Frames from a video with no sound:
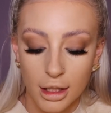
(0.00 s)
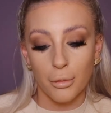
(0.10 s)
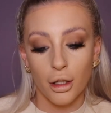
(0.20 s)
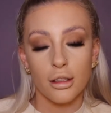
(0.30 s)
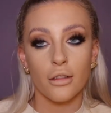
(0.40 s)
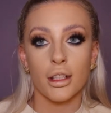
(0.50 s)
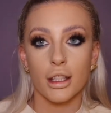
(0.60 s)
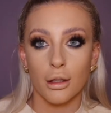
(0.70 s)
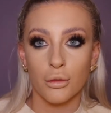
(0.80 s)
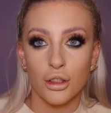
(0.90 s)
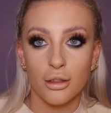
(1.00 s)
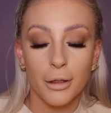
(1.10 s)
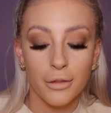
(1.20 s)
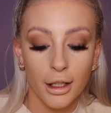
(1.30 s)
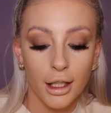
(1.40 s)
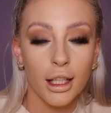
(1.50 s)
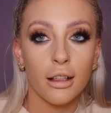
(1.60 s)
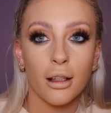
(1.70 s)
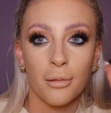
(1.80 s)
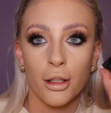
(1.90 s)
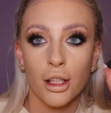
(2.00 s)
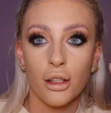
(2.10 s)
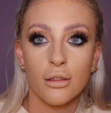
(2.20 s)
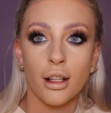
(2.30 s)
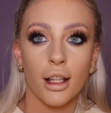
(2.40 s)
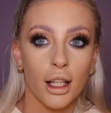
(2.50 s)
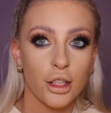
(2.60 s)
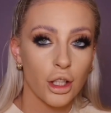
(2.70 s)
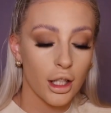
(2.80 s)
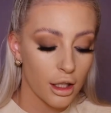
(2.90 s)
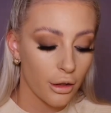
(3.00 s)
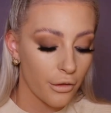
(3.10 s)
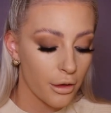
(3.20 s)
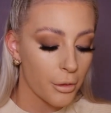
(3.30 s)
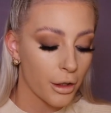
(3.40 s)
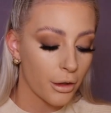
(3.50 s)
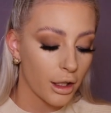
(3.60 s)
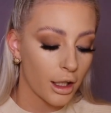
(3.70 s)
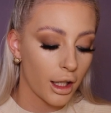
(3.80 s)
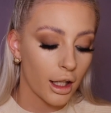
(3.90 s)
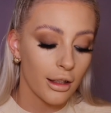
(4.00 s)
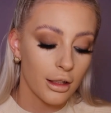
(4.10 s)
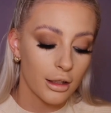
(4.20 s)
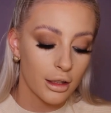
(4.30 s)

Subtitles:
So because obviously I would use my Fenty here, I'm going to use the light shade out of the brow kit again.